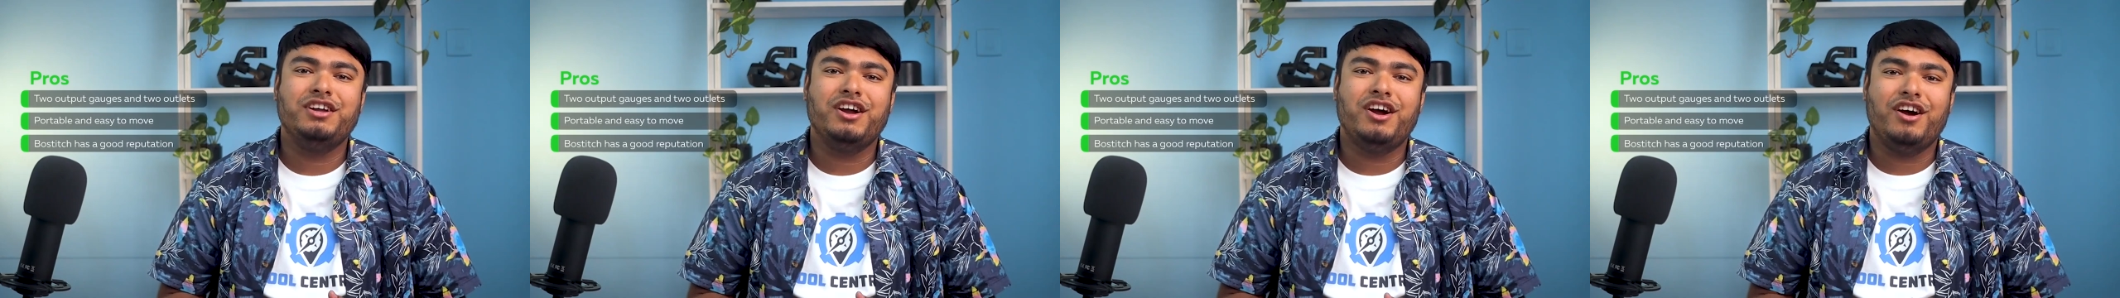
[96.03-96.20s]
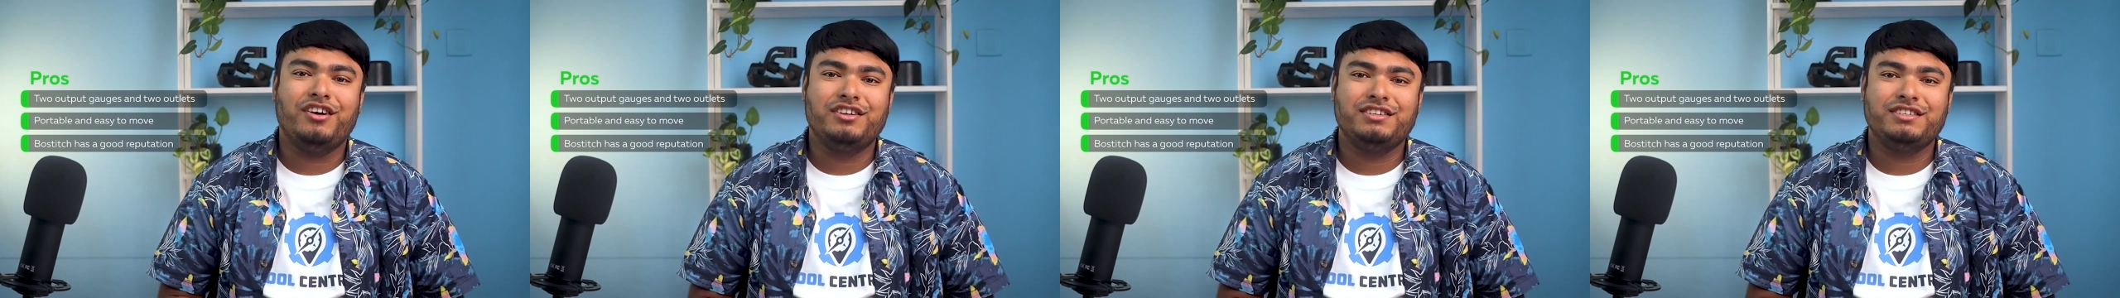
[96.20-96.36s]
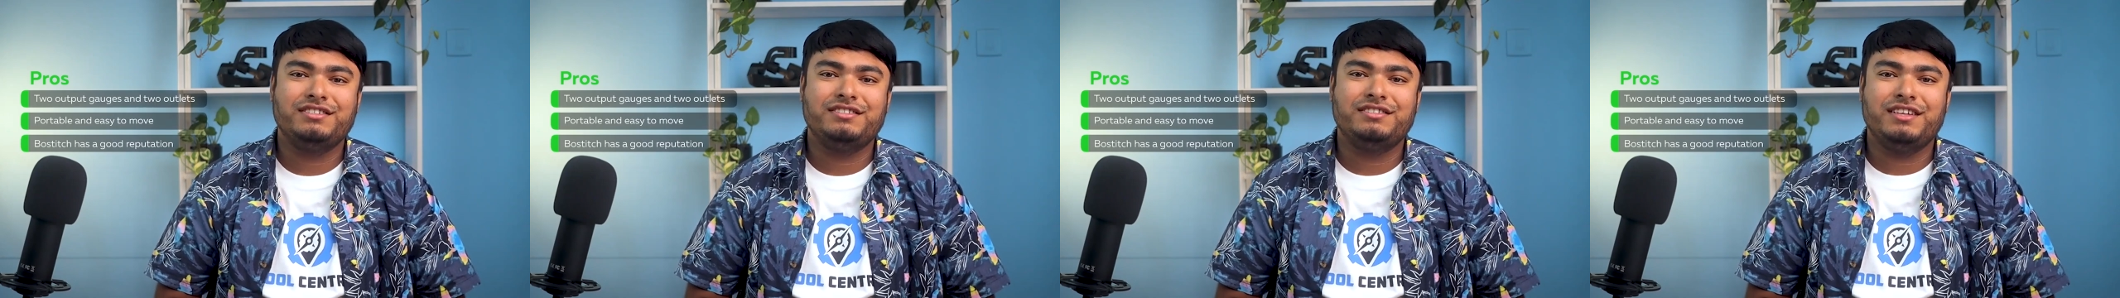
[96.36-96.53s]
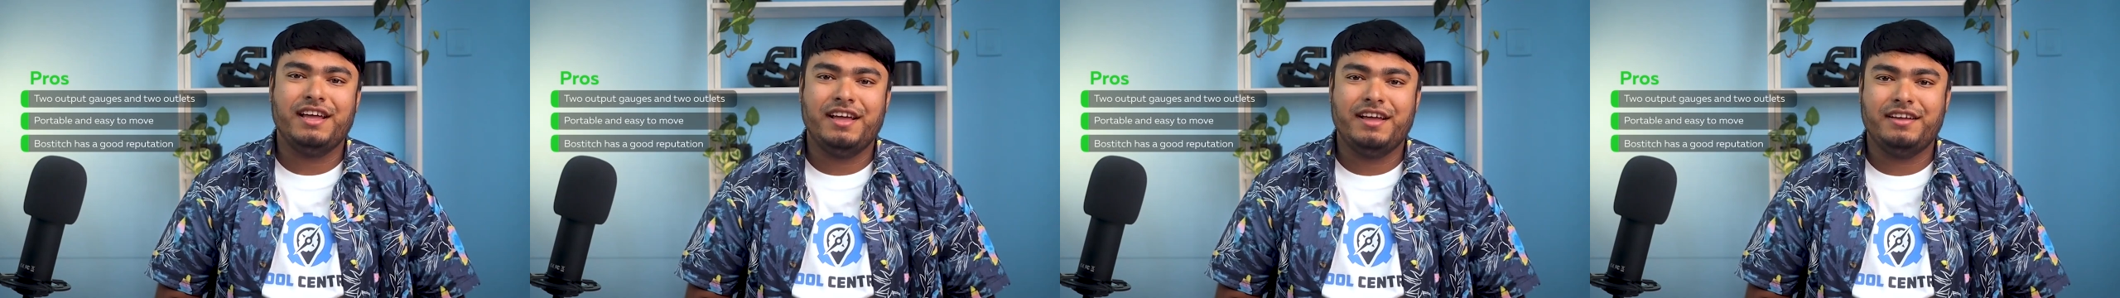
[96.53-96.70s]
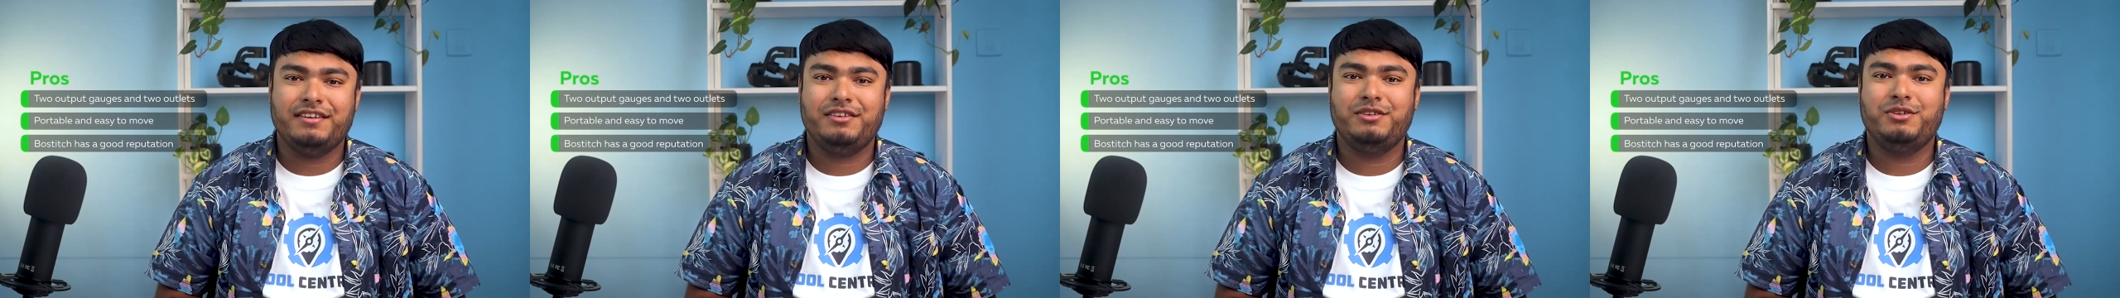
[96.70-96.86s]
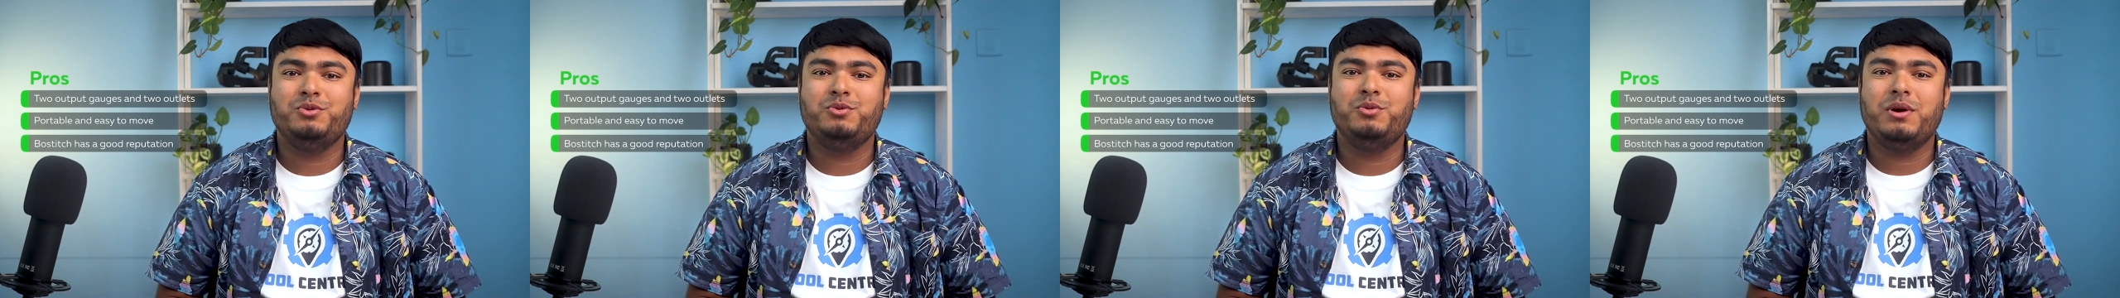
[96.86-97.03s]
gauges
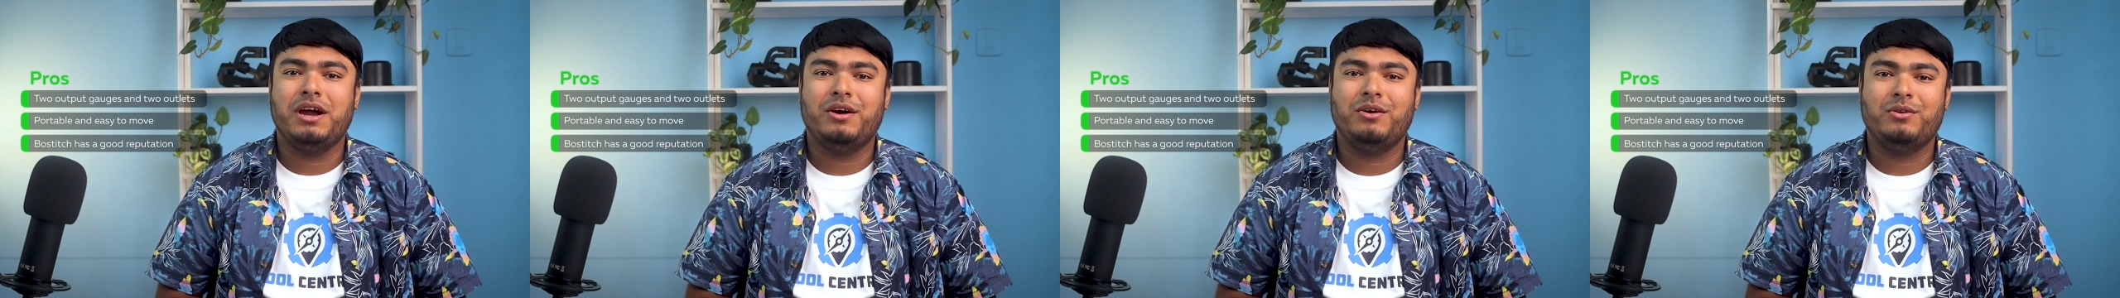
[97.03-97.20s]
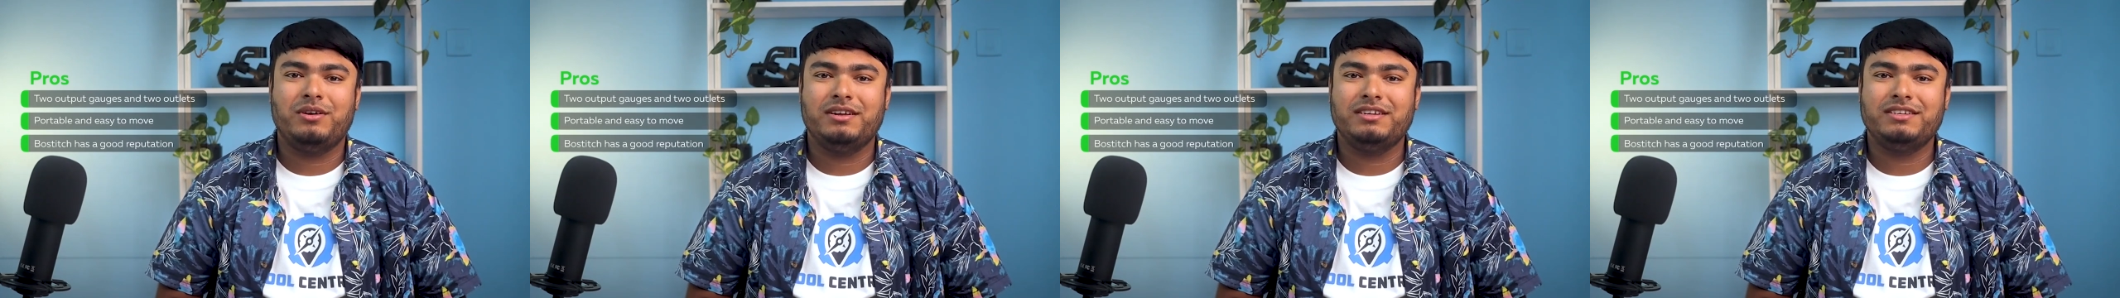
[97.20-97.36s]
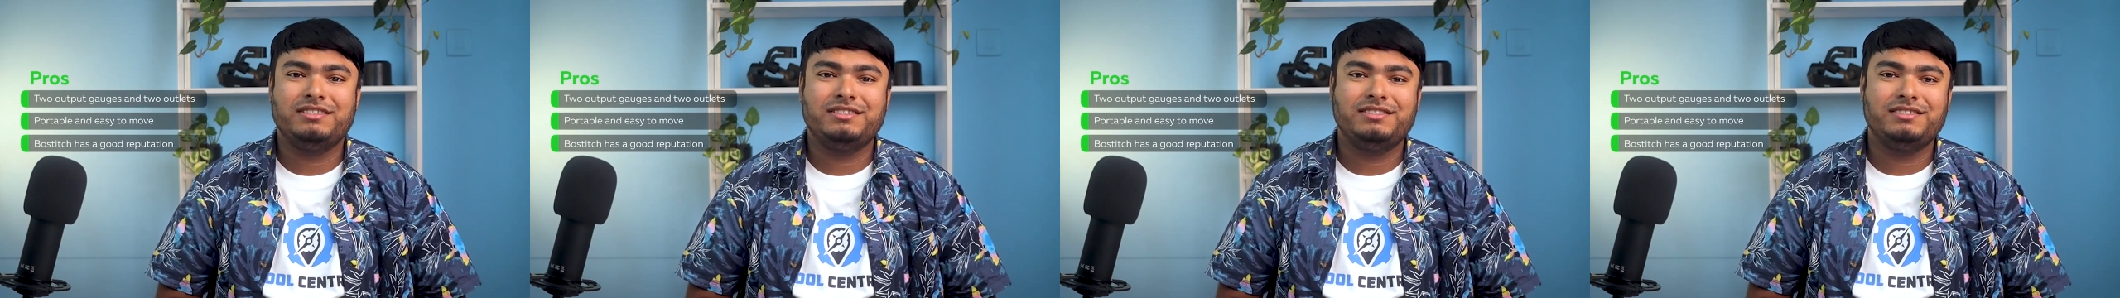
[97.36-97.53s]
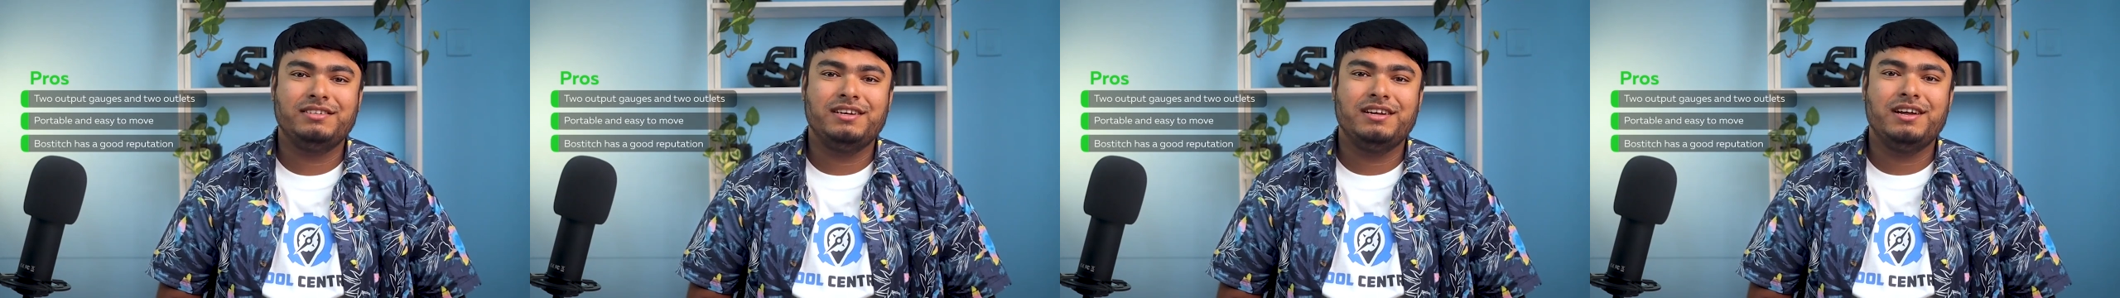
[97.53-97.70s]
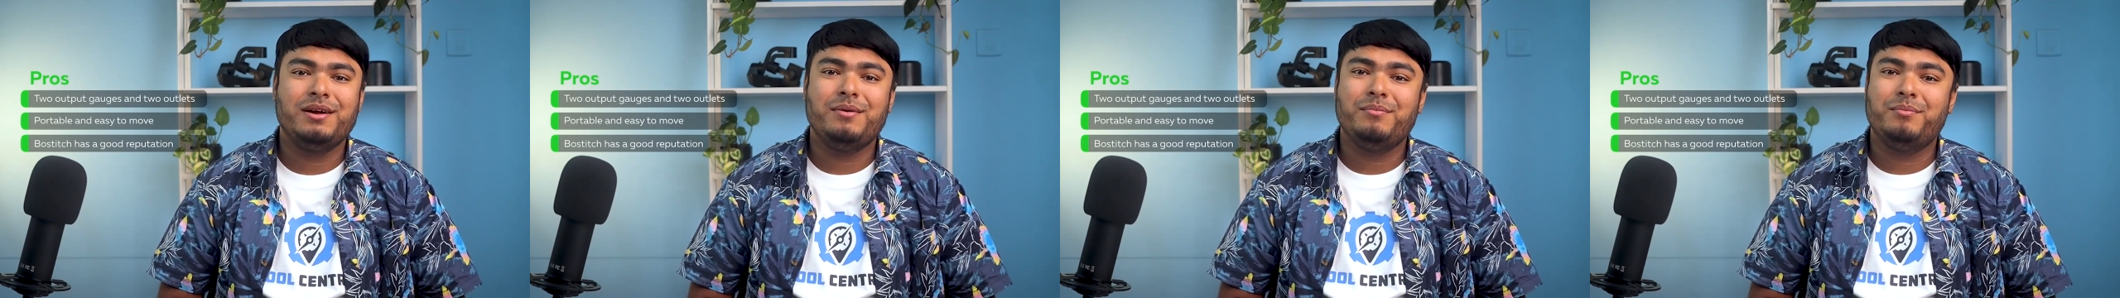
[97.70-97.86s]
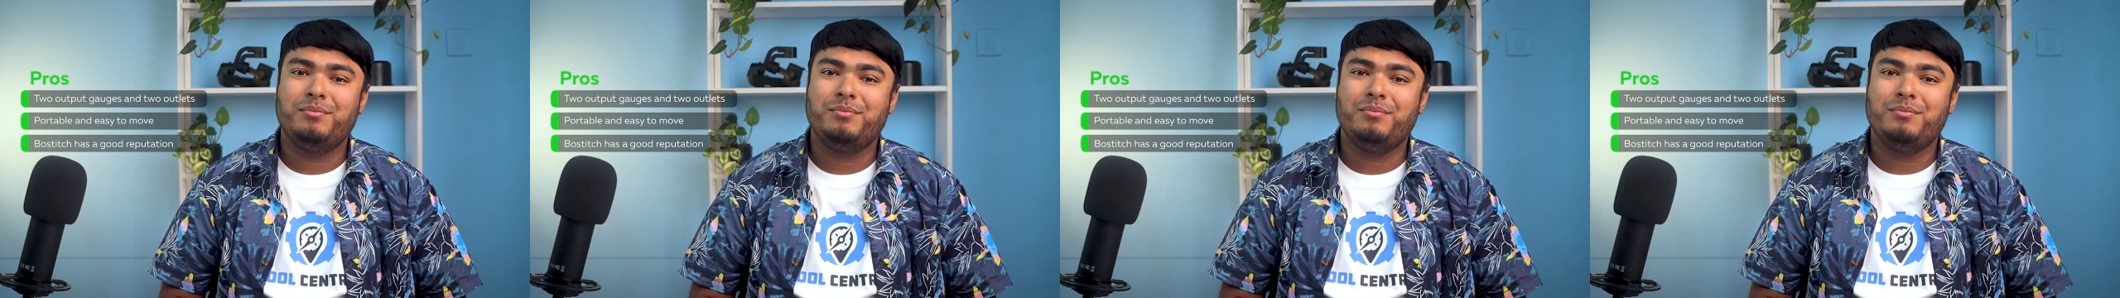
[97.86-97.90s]
and 2 outlets,